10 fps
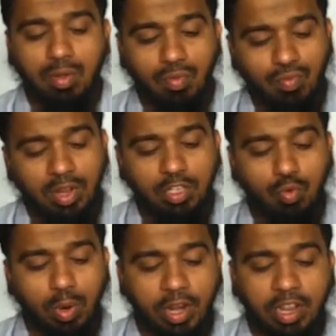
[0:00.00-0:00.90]
First
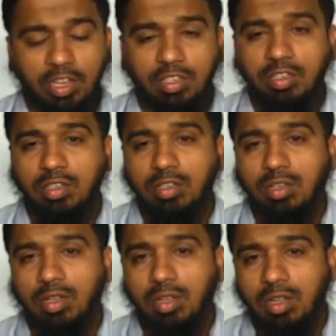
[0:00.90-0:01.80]
one is
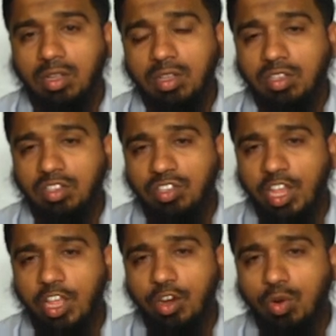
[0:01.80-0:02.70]

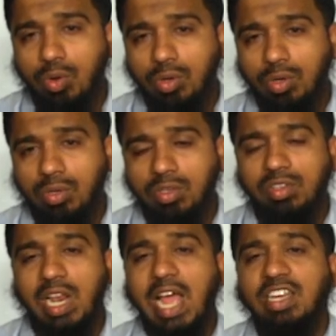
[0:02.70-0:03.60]
0
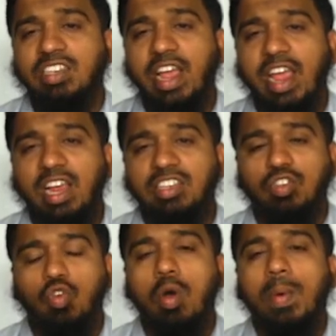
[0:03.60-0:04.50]
slash x
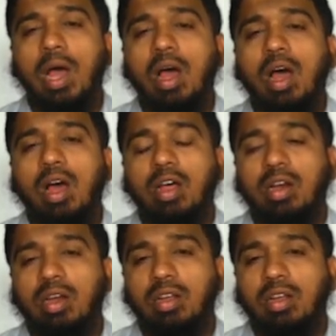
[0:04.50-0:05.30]
comma r.